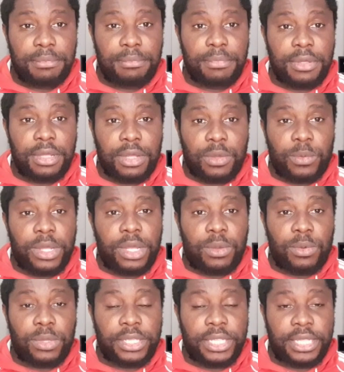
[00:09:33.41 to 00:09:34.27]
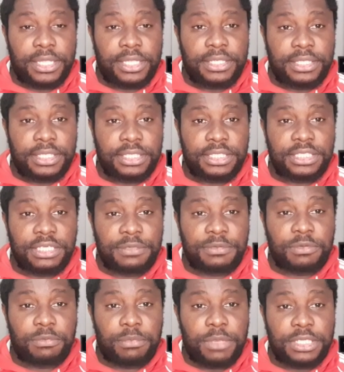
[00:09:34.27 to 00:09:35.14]
mark where I want it in
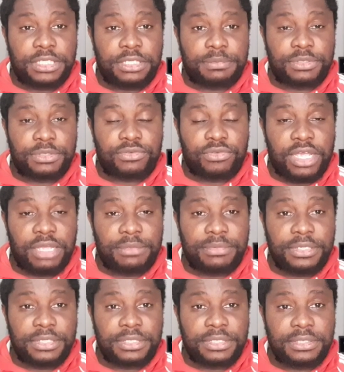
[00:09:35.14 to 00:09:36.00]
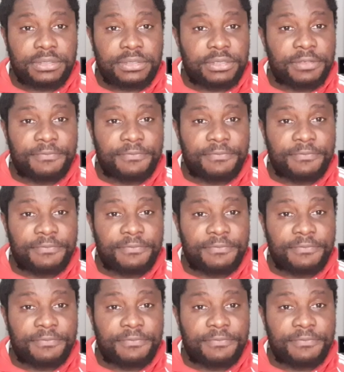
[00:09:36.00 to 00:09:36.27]
terms of my subscribers,